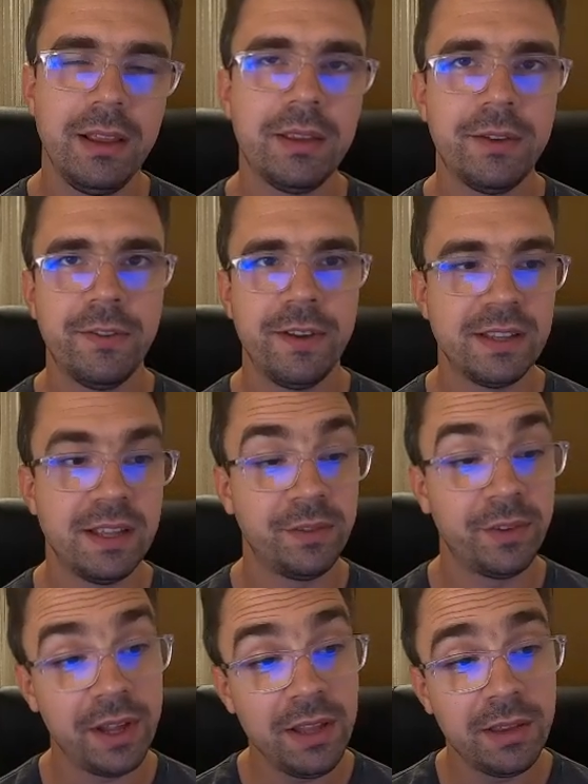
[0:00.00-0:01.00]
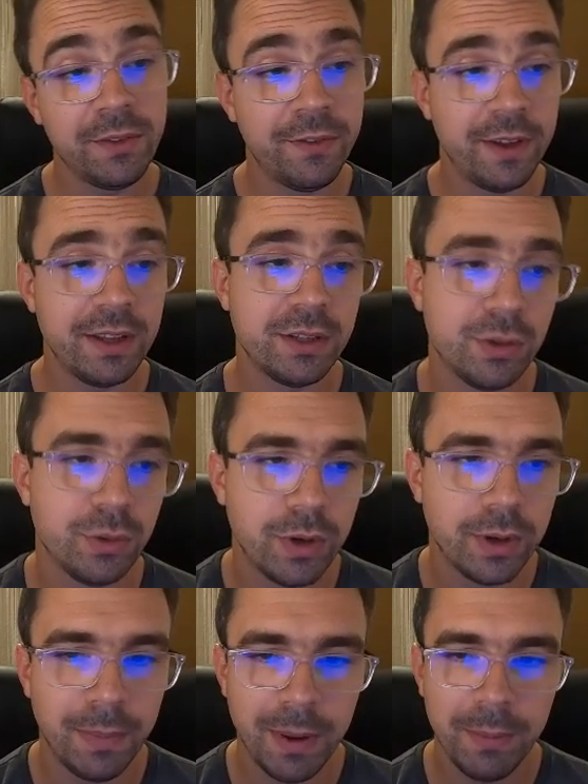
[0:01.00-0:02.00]
interface, network interface to
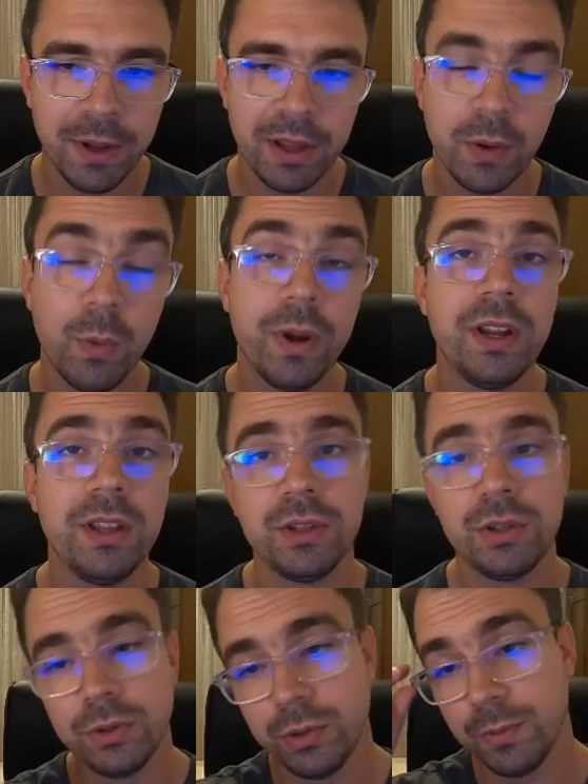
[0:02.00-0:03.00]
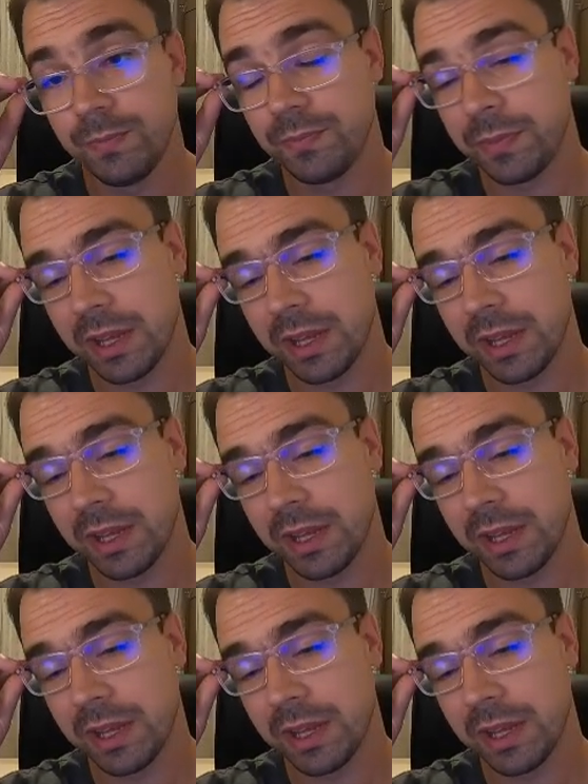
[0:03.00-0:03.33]
a public, we need to